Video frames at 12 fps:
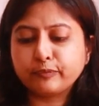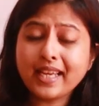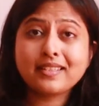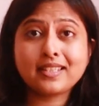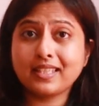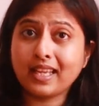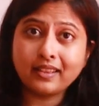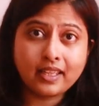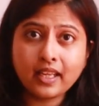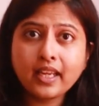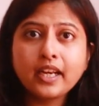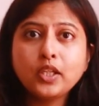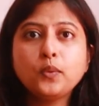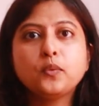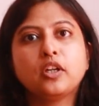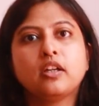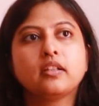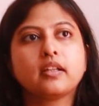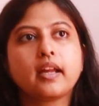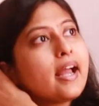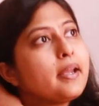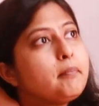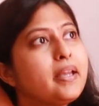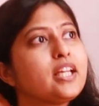Yes, and then I get to work.
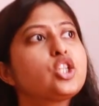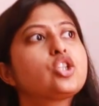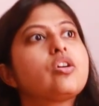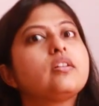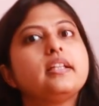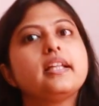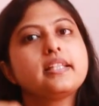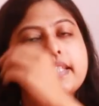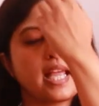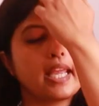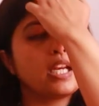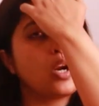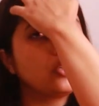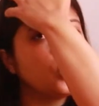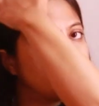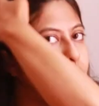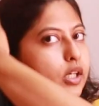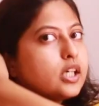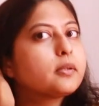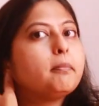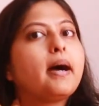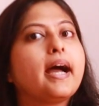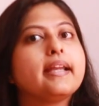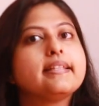I make sure that I sign out of work
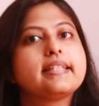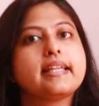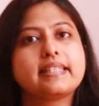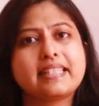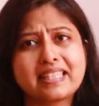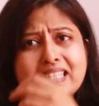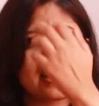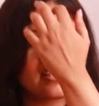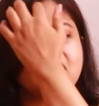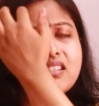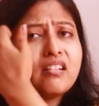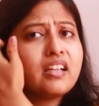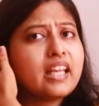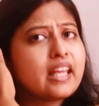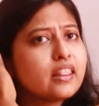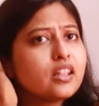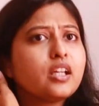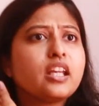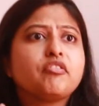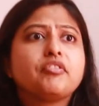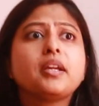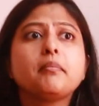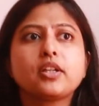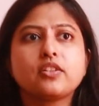by say 6:30 in the
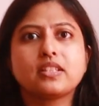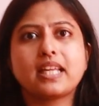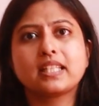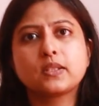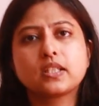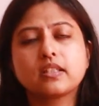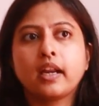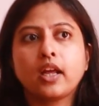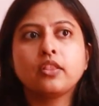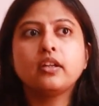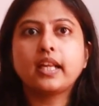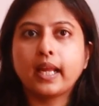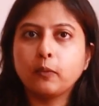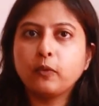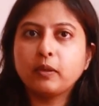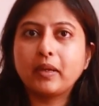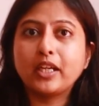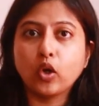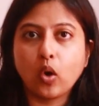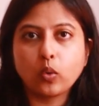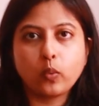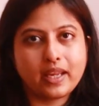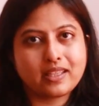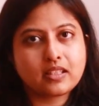evening, because that's around the time when my dog
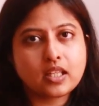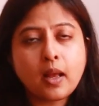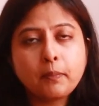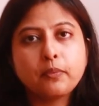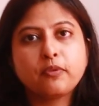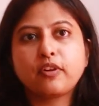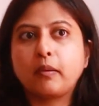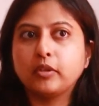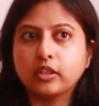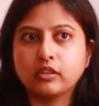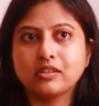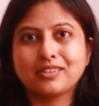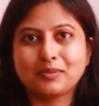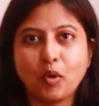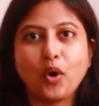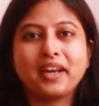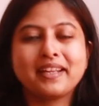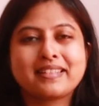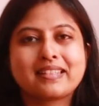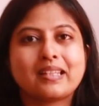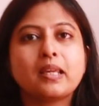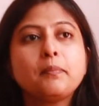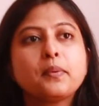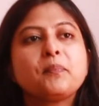wakes up from her morning
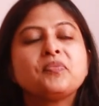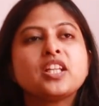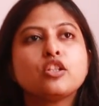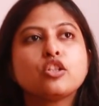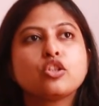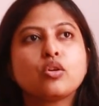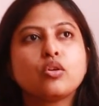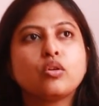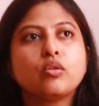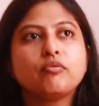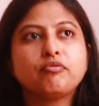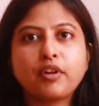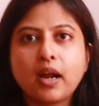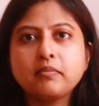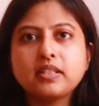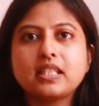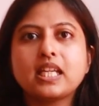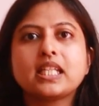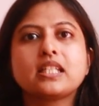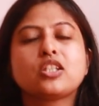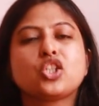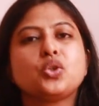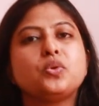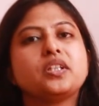sleep. So from 6
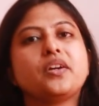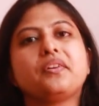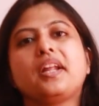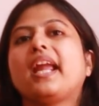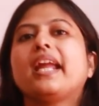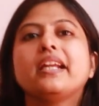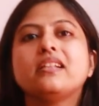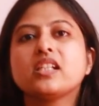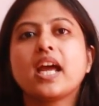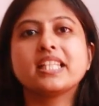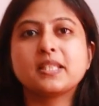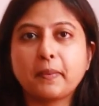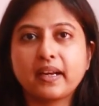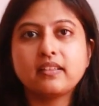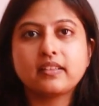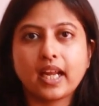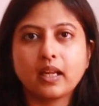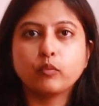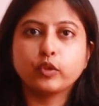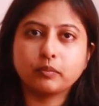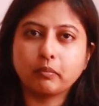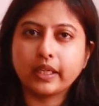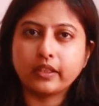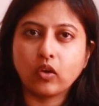to around 8, I spend time with
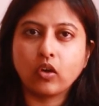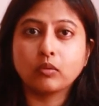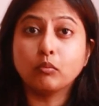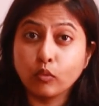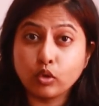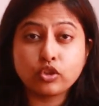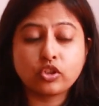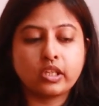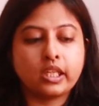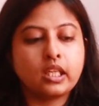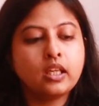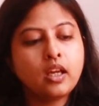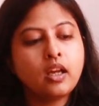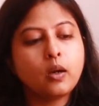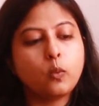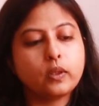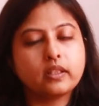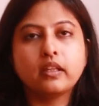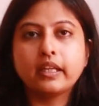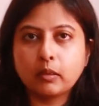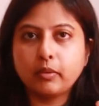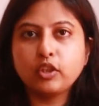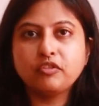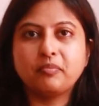my dog, mostly with a little
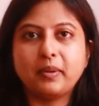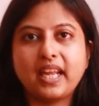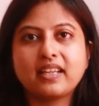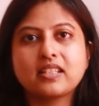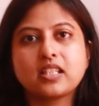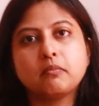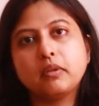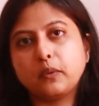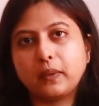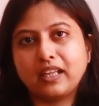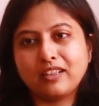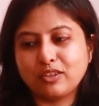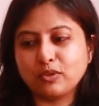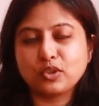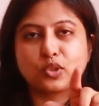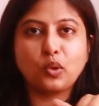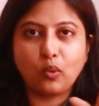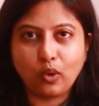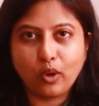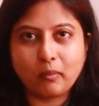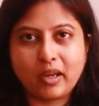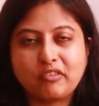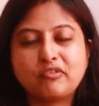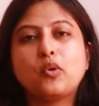bit of breaks in between to scroll on
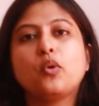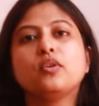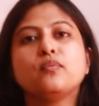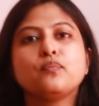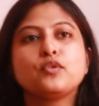my phone.